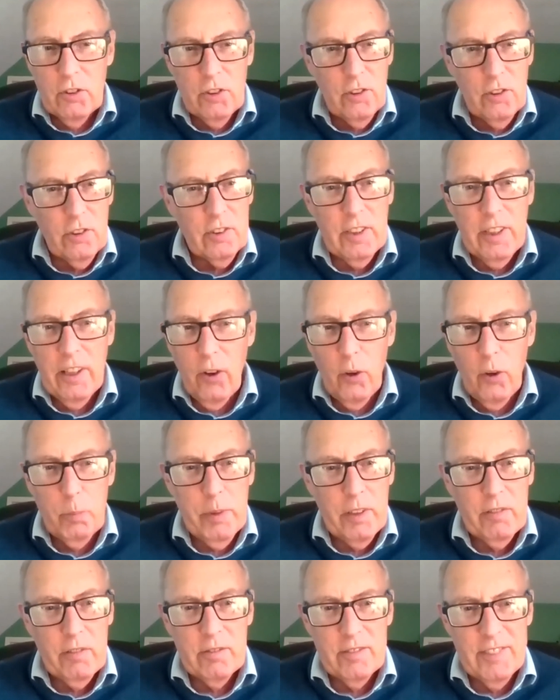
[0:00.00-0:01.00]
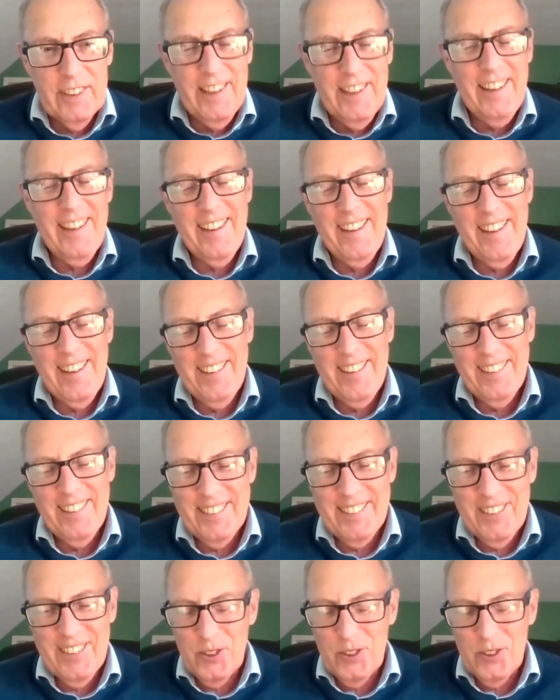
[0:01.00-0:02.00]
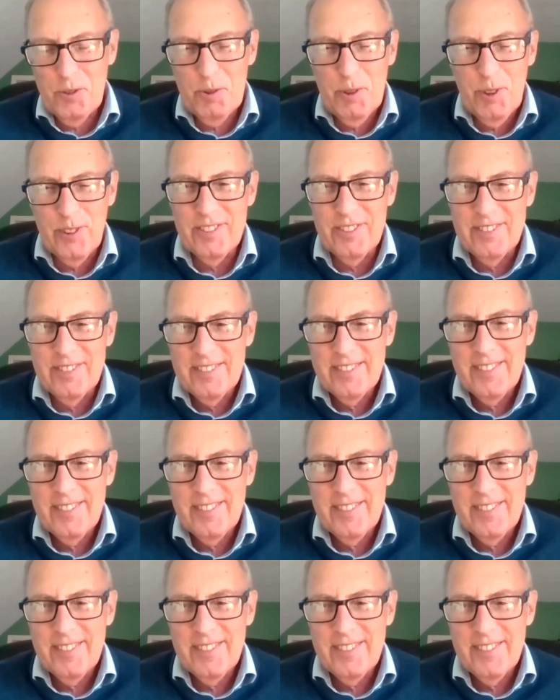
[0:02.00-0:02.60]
certainly hoping this goes through.